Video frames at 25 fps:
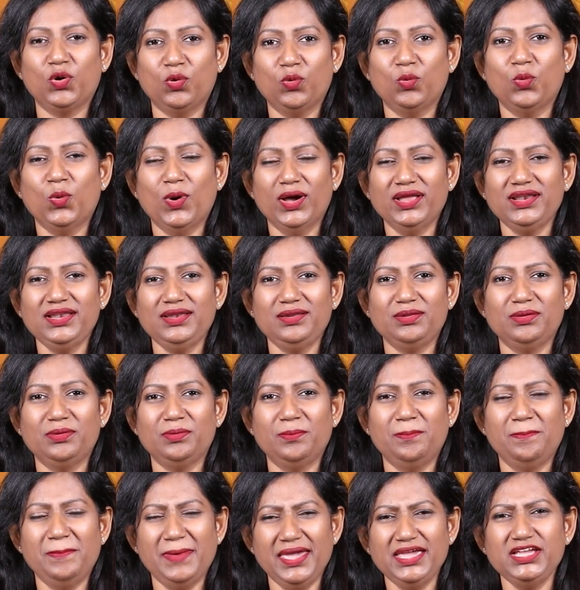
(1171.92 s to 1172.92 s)
One
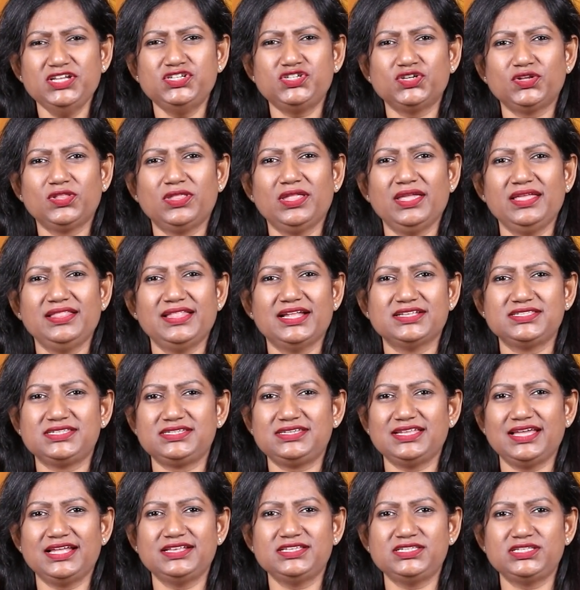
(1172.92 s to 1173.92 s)
major thing that
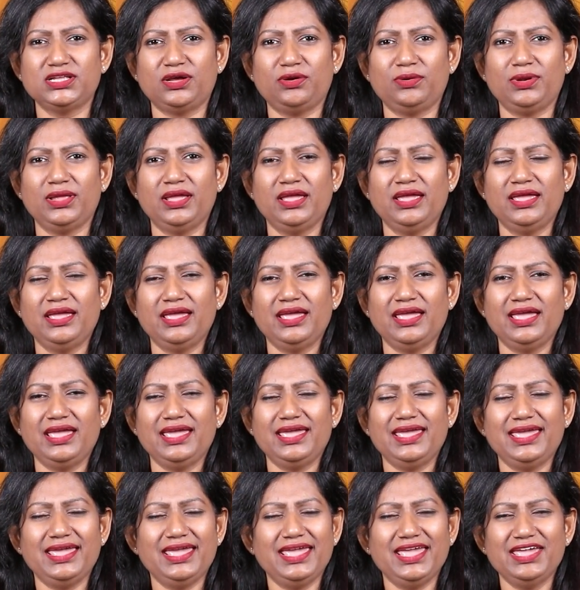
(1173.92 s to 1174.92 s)
stands out
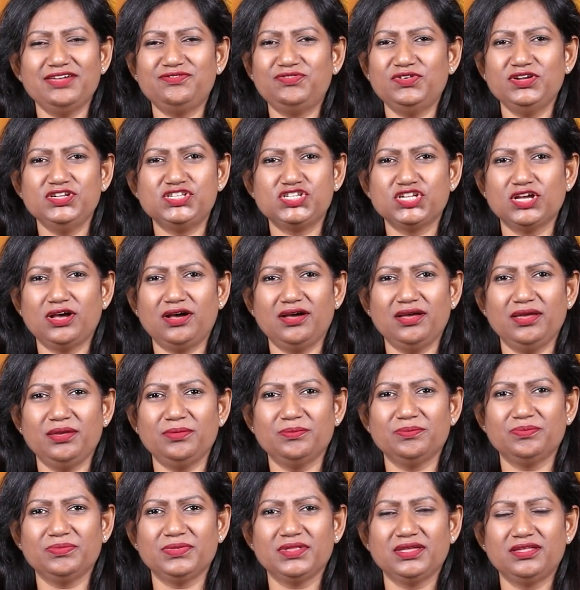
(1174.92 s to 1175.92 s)
every
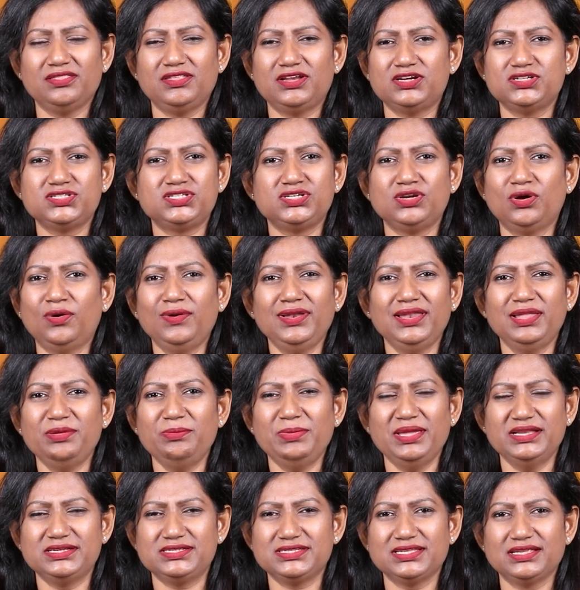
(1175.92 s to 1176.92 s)
time, there's no
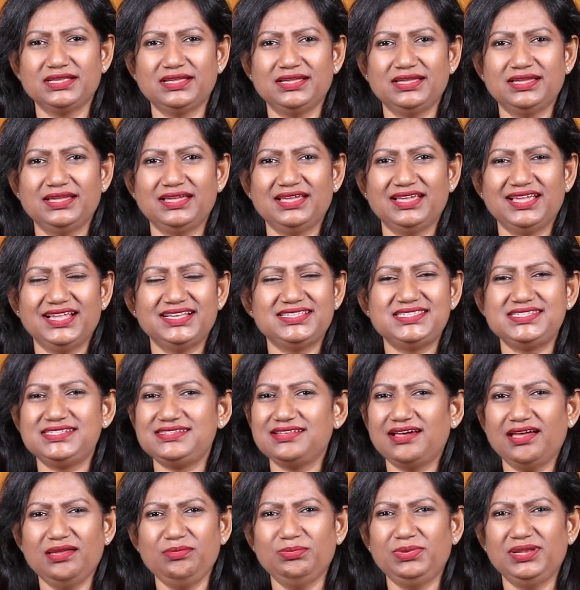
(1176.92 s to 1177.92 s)
limit, it's
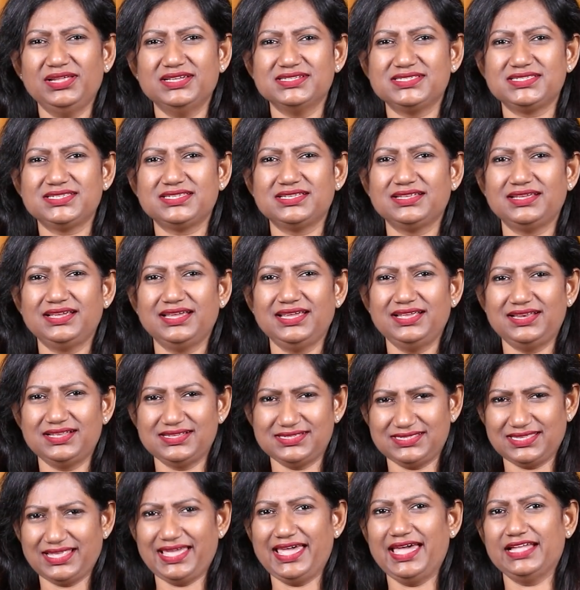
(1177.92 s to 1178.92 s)
timeless, it
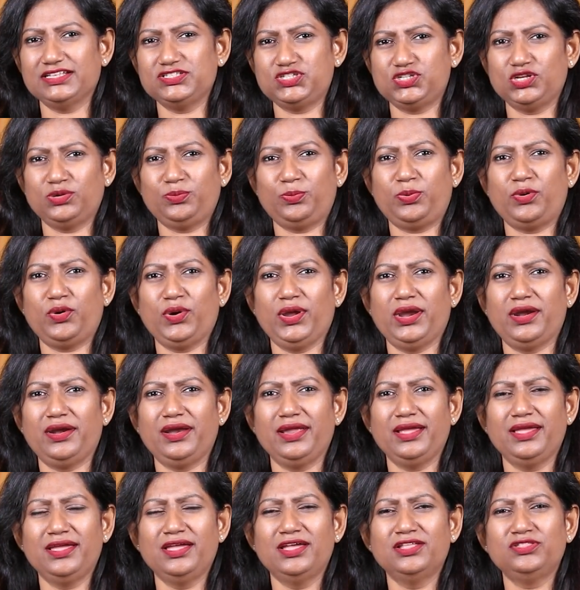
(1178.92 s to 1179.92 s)
is answered prayer.
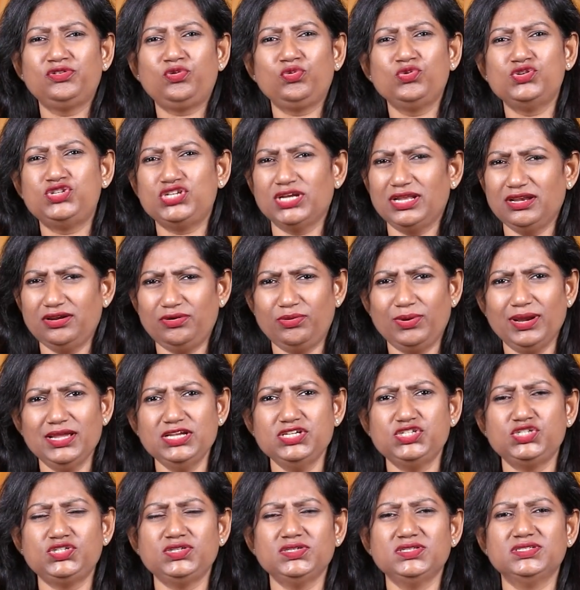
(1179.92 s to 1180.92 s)
Through
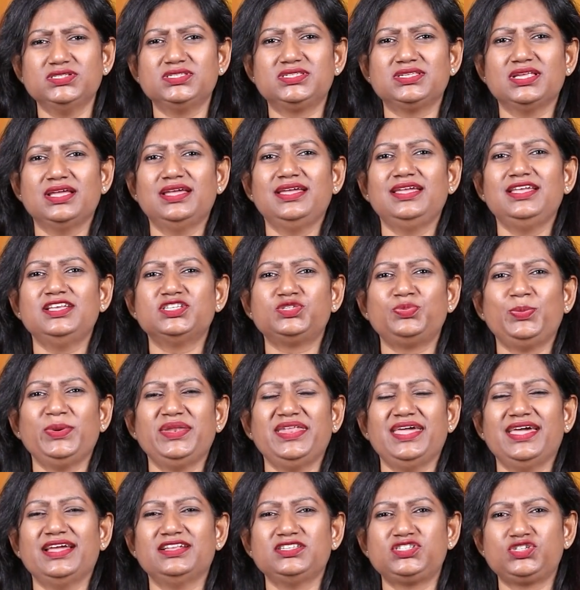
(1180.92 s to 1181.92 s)
generations, he has
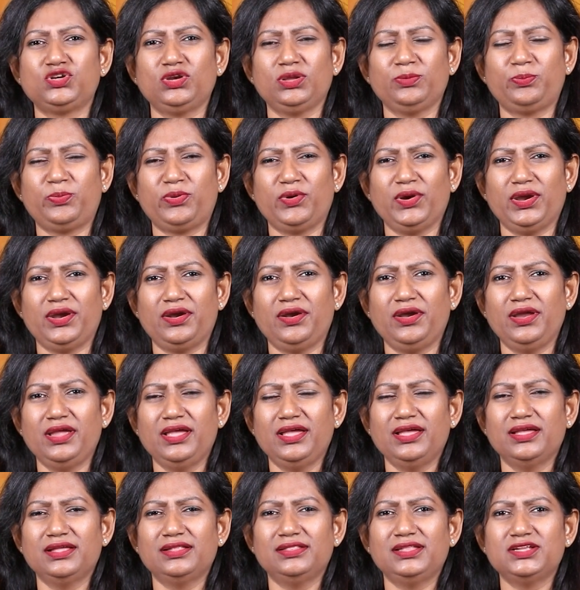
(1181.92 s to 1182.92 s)
been answering prayer.
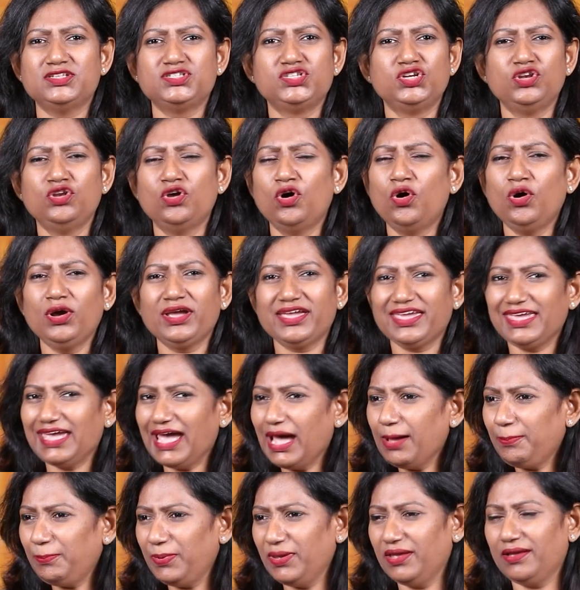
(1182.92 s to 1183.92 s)
There's no
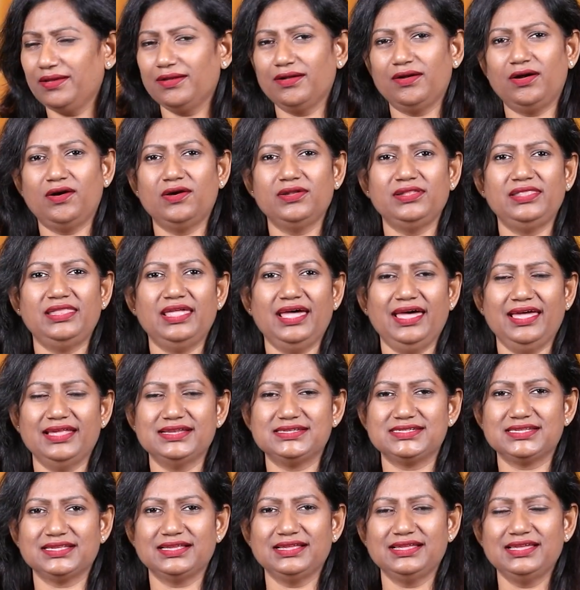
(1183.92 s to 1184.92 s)
capping on
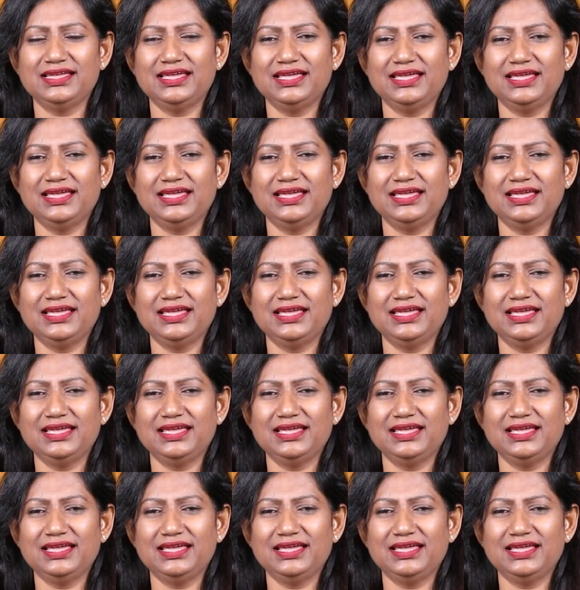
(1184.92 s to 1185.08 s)
that.